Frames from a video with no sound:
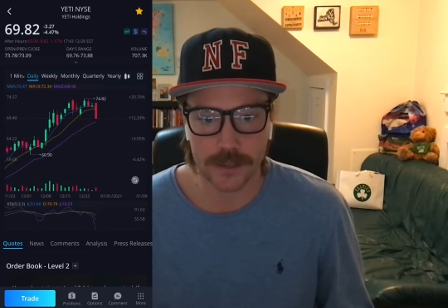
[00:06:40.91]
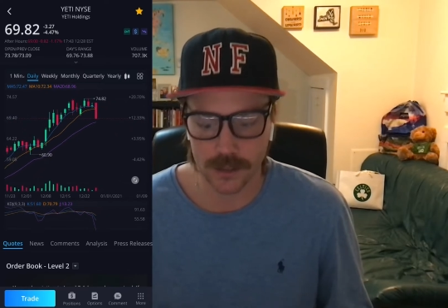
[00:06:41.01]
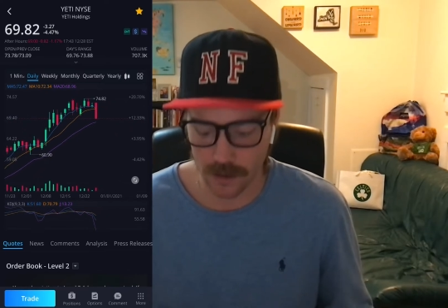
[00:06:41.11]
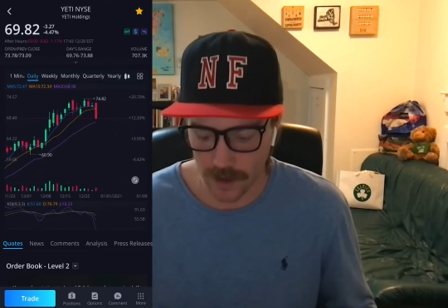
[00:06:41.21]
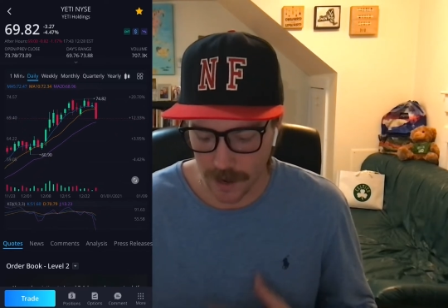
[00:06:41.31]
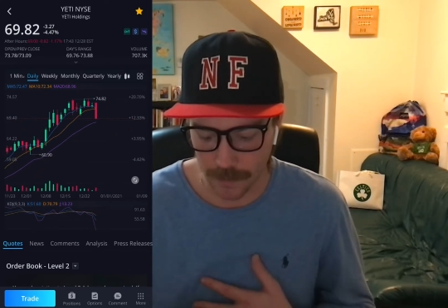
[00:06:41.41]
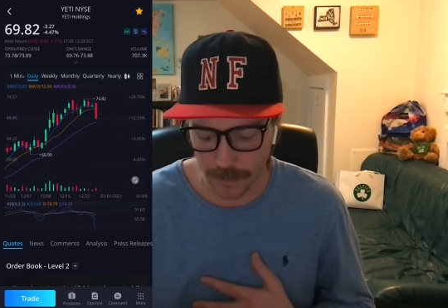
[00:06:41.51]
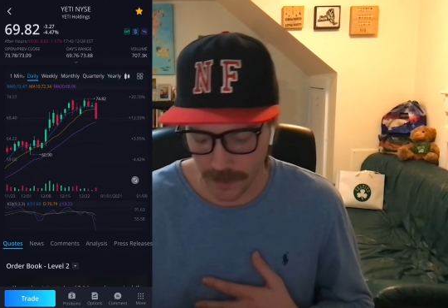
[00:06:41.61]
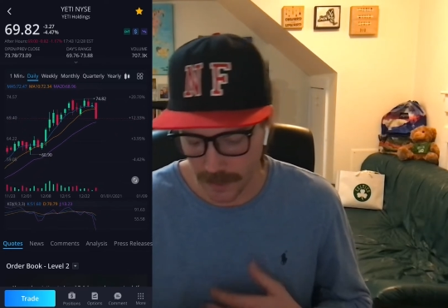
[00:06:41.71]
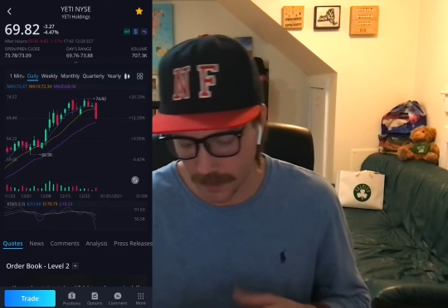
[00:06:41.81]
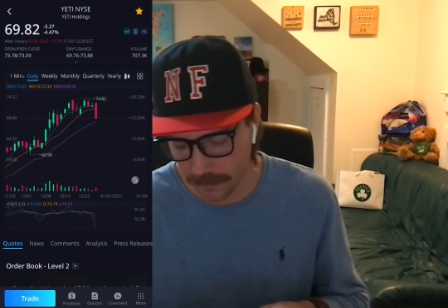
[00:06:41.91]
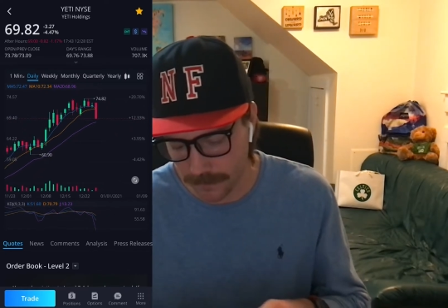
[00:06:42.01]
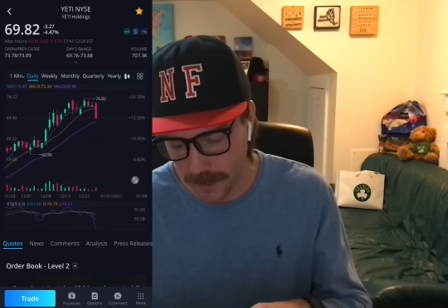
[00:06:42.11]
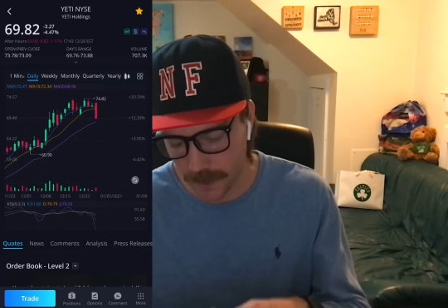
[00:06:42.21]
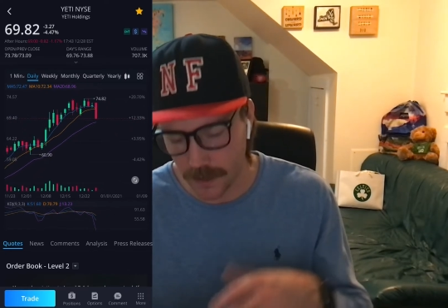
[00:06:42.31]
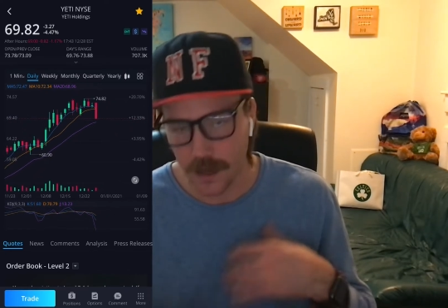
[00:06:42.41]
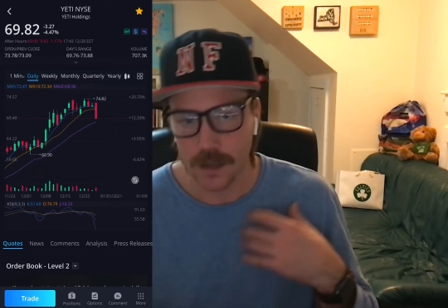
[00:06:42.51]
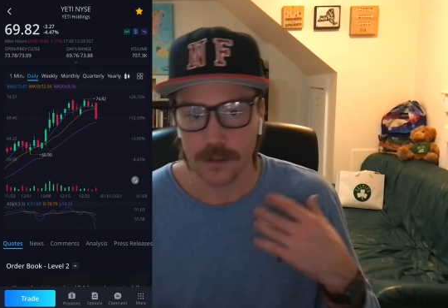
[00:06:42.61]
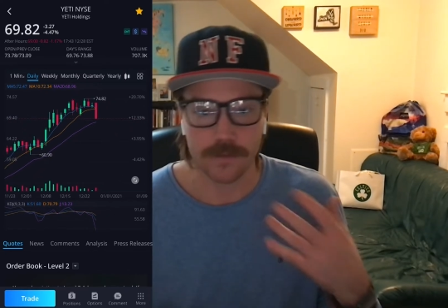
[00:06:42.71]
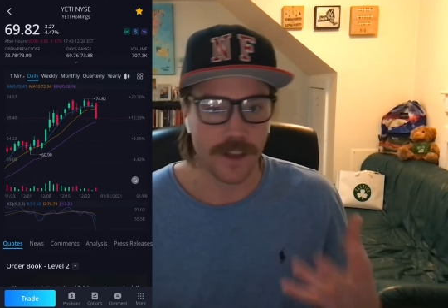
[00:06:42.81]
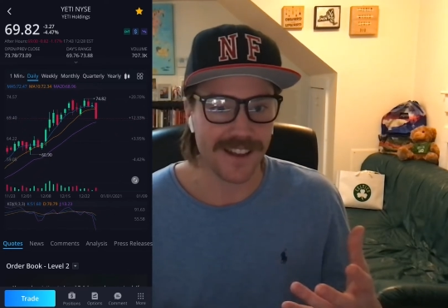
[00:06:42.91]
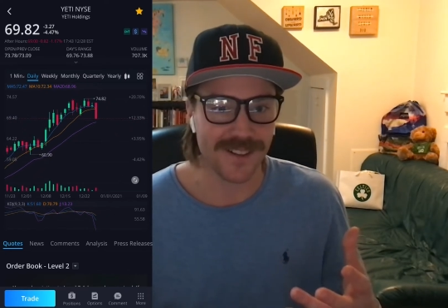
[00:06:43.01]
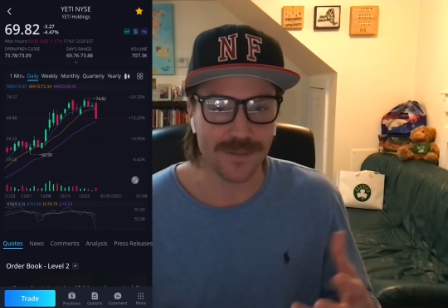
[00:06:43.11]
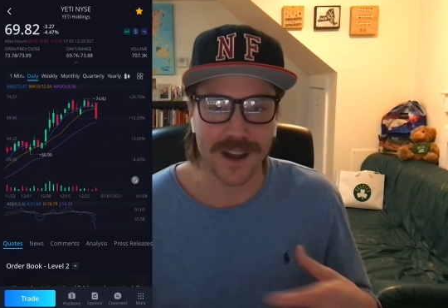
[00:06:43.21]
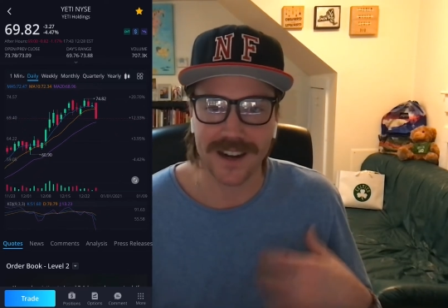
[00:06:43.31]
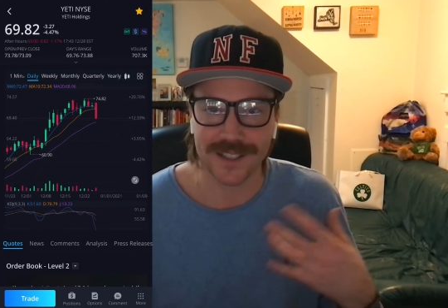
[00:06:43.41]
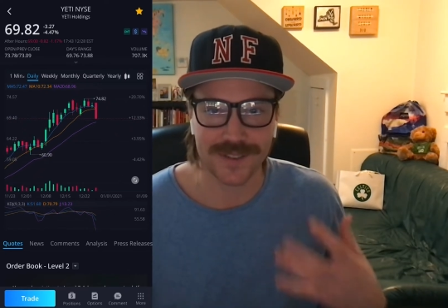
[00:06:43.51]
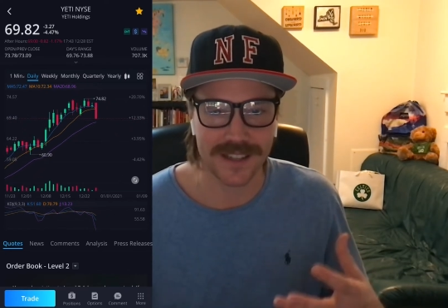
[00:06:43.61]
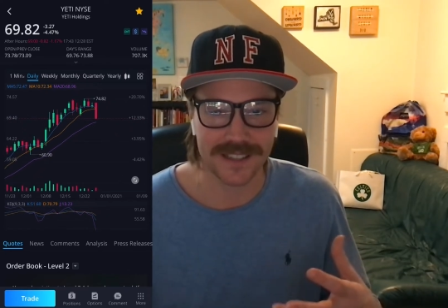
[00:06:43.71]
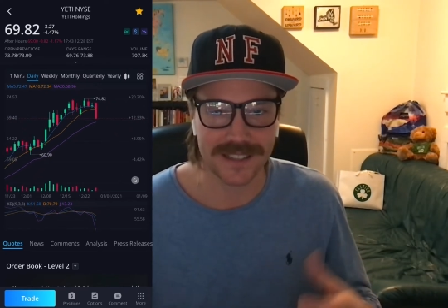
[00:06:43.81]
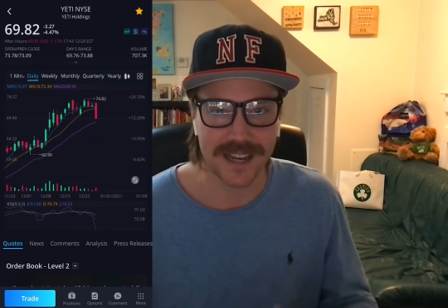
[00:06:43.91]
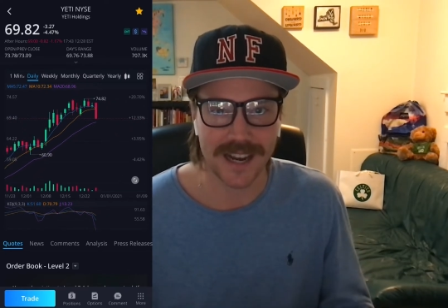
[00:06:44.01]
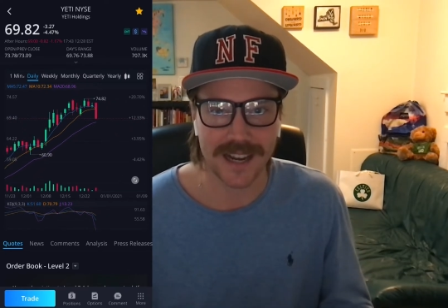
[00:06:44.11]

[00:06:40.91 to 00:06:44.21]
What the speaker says: So I'm a big YETI fan of the products, fan of the stock,